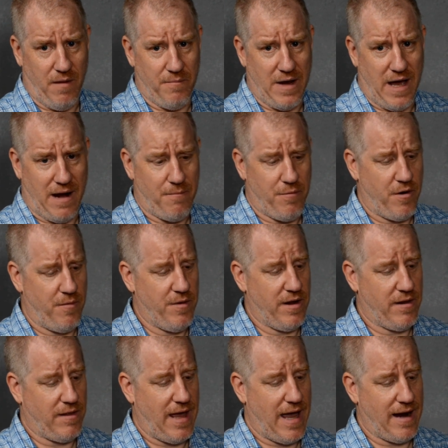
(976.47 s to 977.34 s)

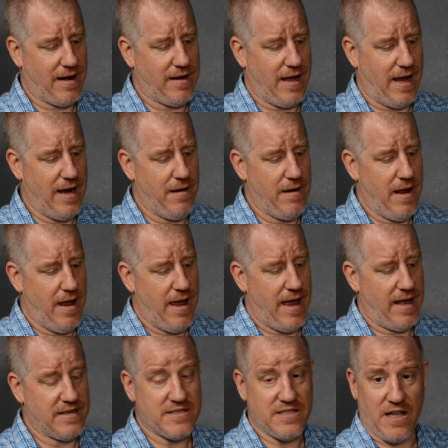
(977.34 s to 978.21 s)
non-permanent Loctite,
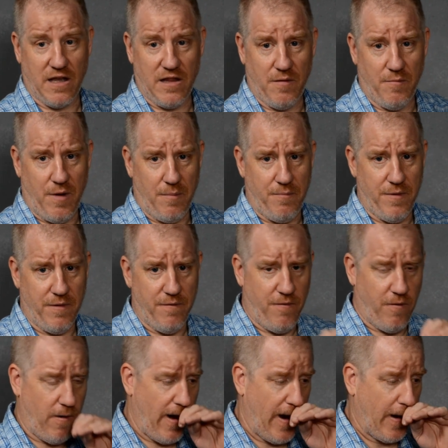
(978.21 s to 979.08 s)
and snug them up
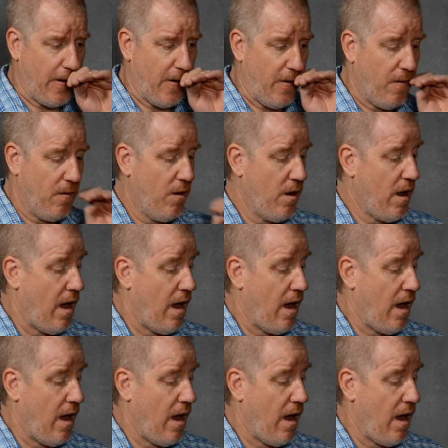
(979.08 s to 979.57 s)
before I go.